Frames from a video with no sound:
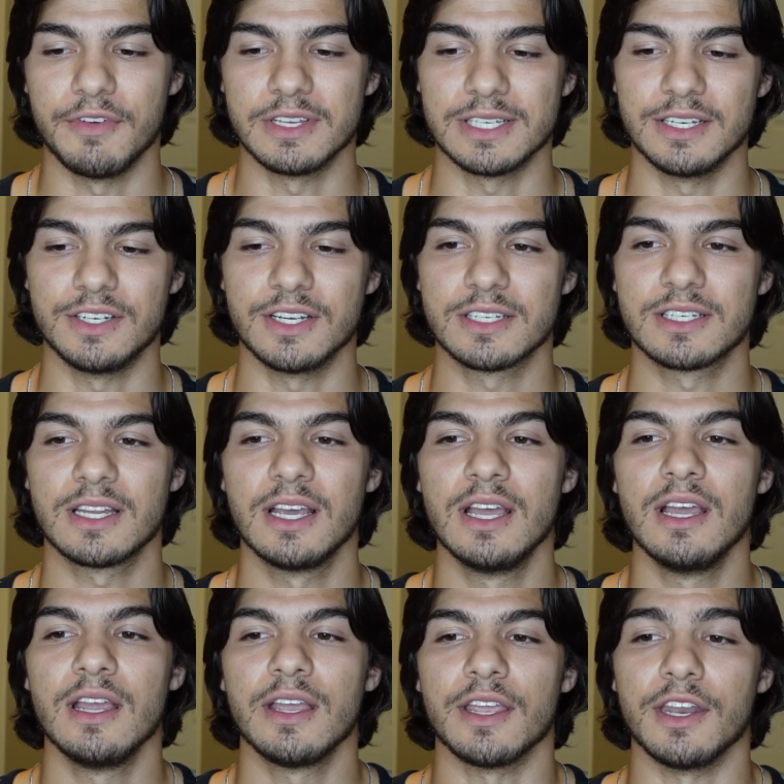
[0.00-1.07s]
Is it just,
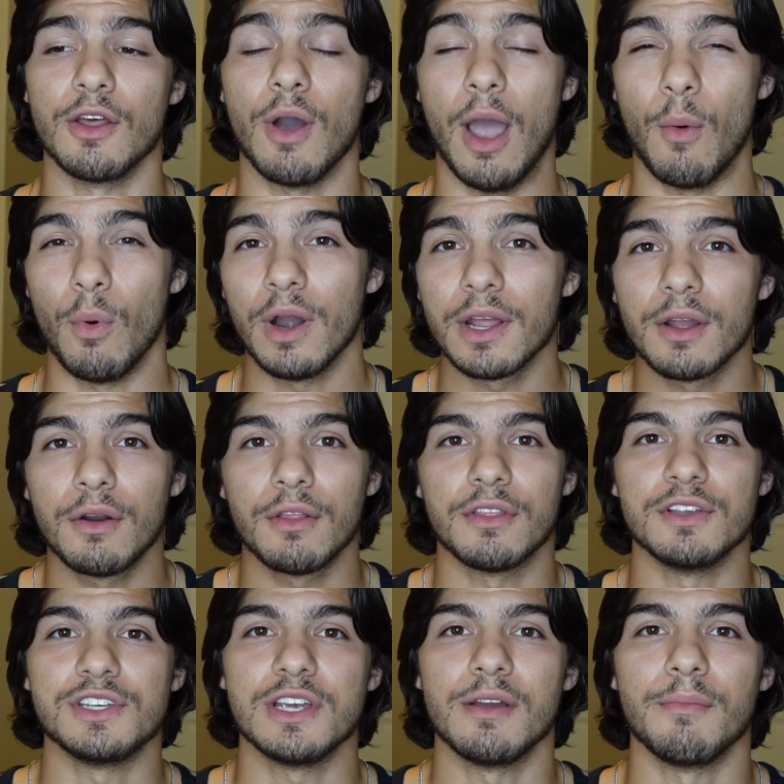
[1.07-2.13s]
you know, I want to go to the
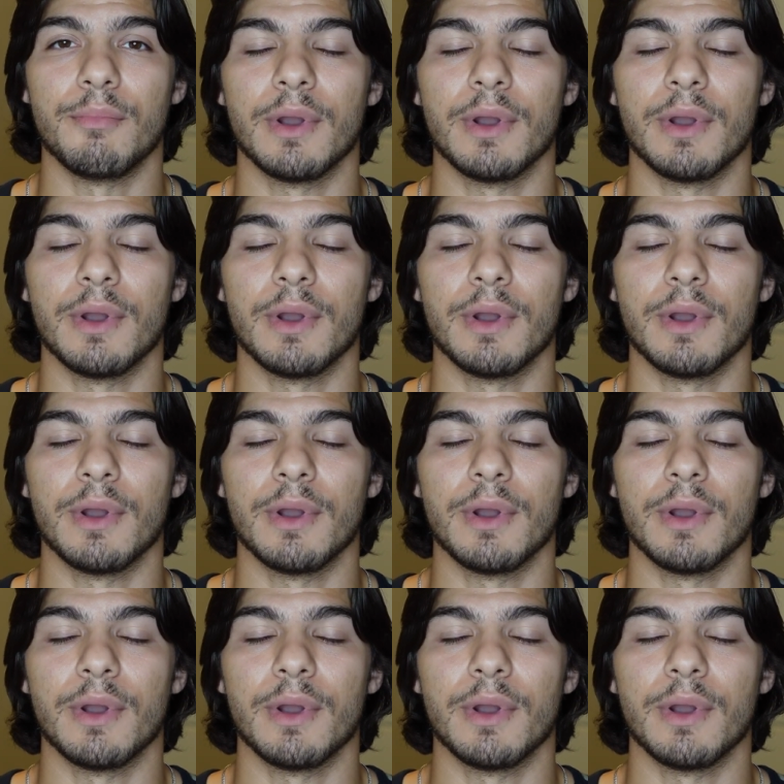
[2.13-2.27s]
gym,